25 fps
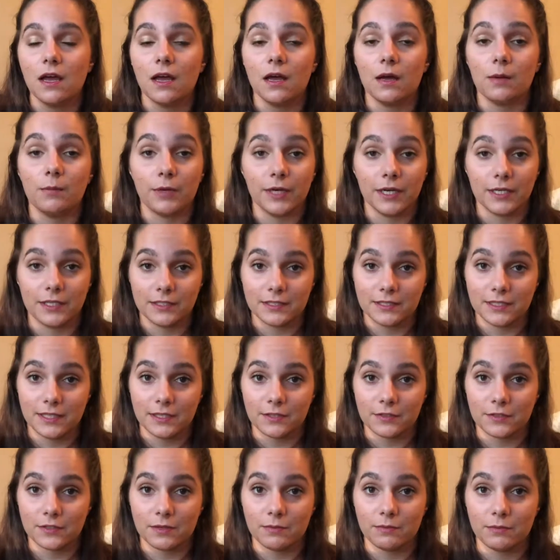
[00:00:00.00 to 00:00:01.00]
a Brandon
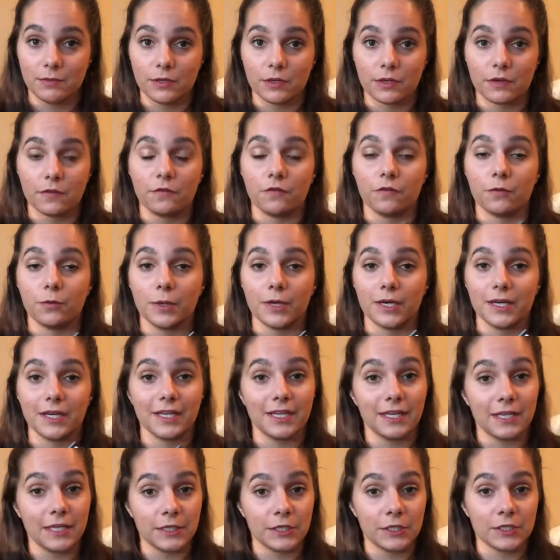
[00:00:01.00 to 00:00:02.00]
Sanderson book for
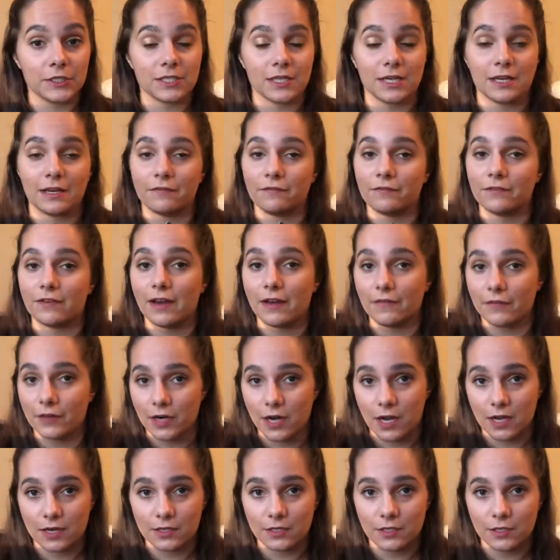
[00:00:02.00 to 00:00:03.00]
years, and I've never
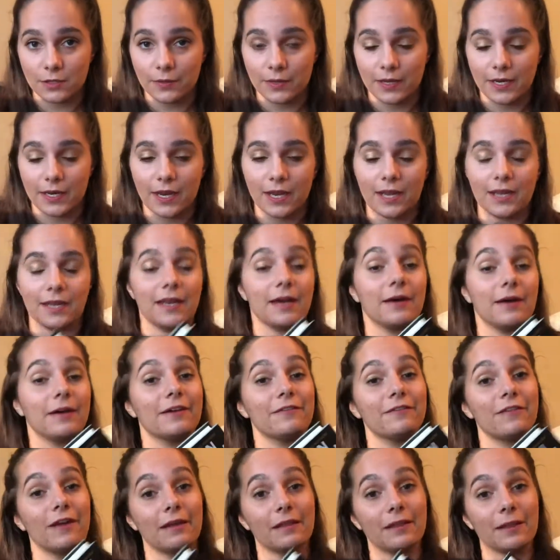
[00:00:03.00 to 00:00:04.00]
gotten to it, and now I
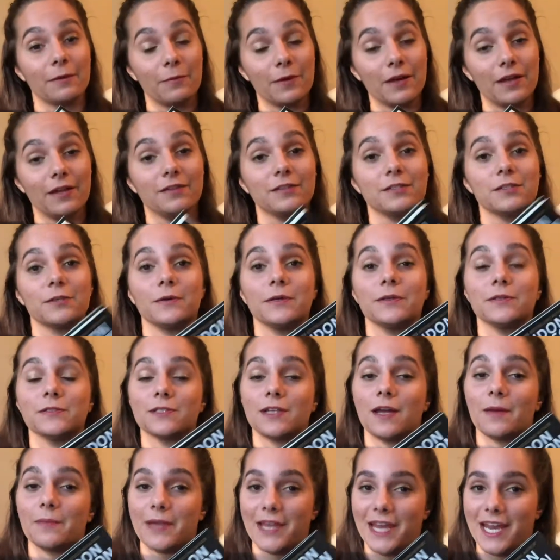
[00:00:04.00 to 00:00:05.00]
finally will, so he'll
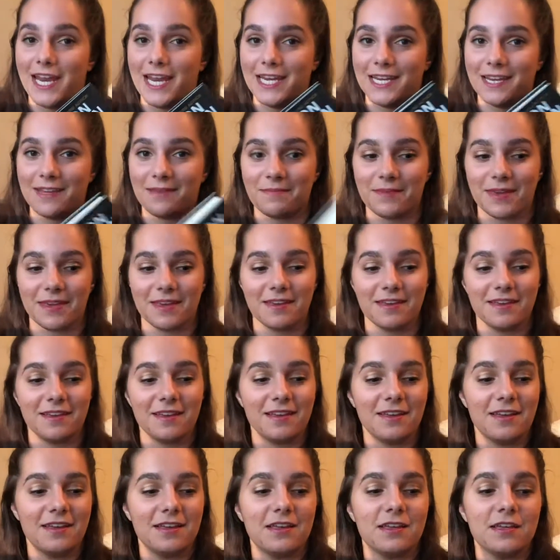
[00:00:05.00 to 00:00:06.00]
stop hating me.
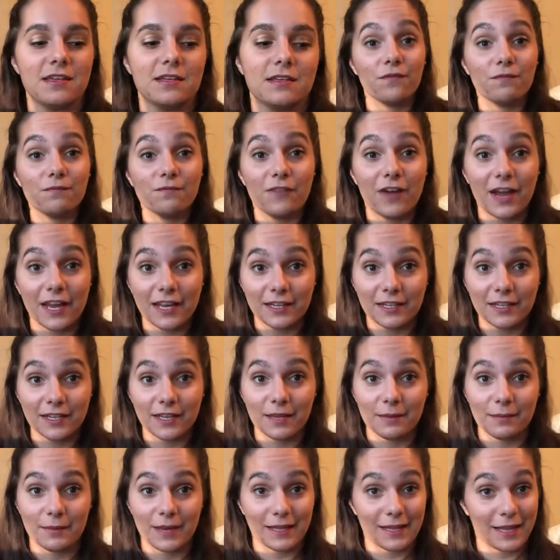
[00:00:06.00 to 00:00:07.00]

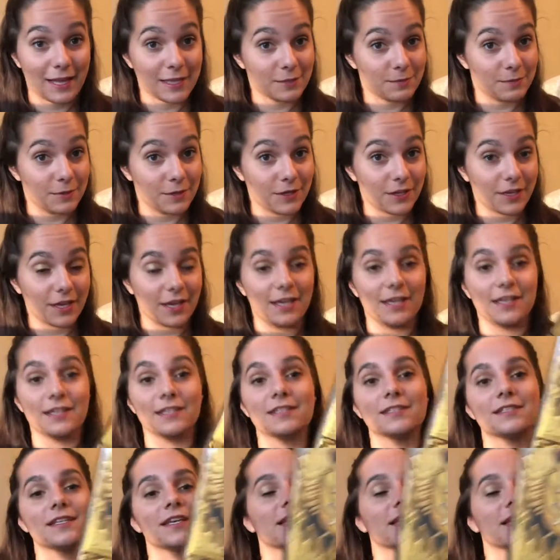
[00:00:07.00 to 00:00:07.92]
Finally, my last book is